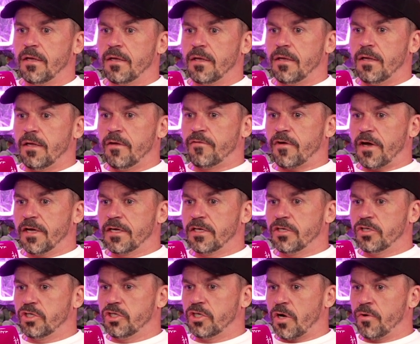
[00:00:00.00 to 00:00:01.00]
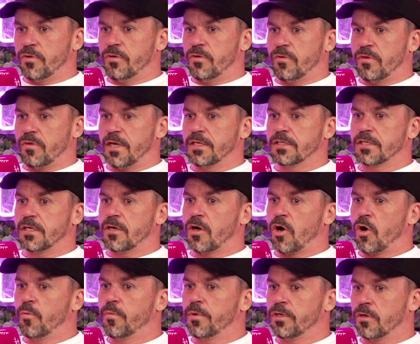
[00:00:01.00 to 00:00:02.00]
if I can show you things and
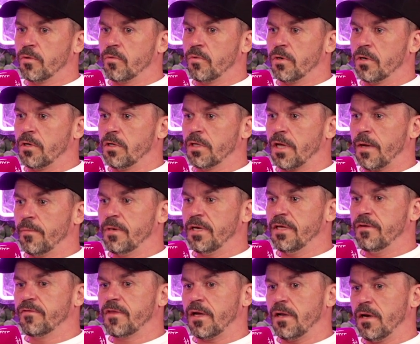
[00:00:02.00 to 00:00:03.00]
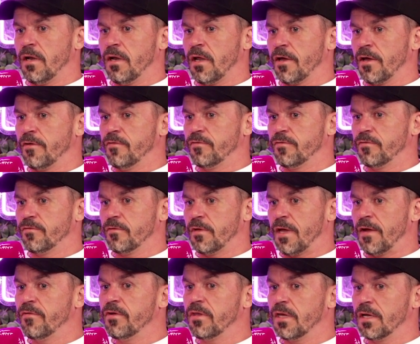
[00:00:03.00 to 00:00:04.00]
open your world, I believe that
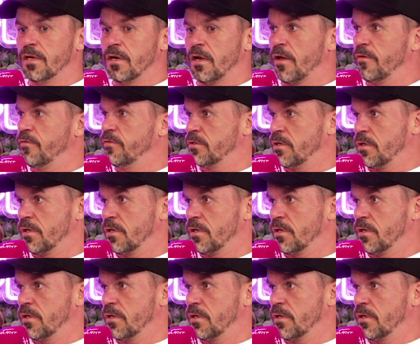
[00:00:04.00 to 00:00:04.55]
everything in life is on a